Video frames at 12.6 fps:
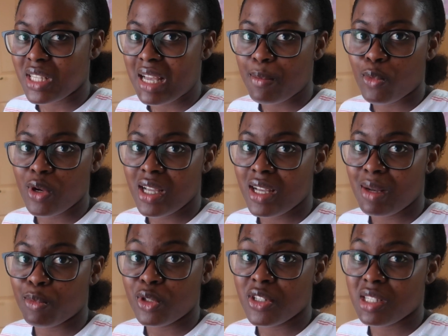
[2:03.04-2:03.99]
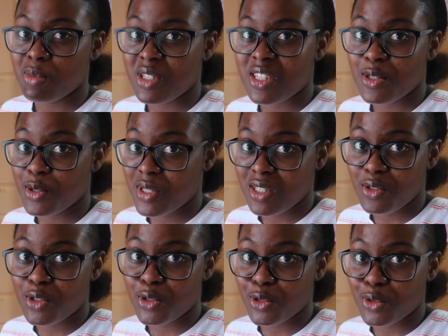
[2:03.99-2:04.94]
time where I'm going to be snoozing
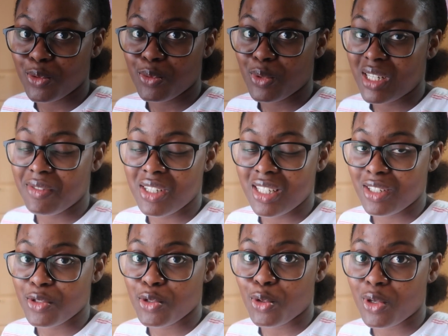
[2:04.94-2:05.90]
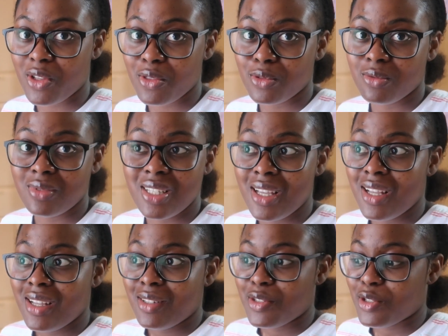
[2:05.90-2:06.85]
through whatever they are talking
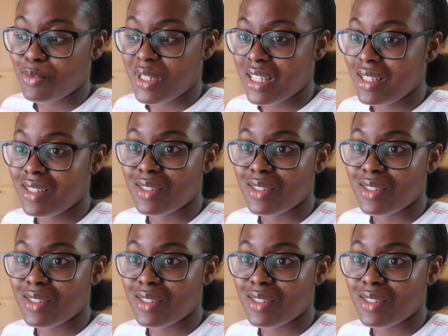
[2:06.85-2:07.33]
to me.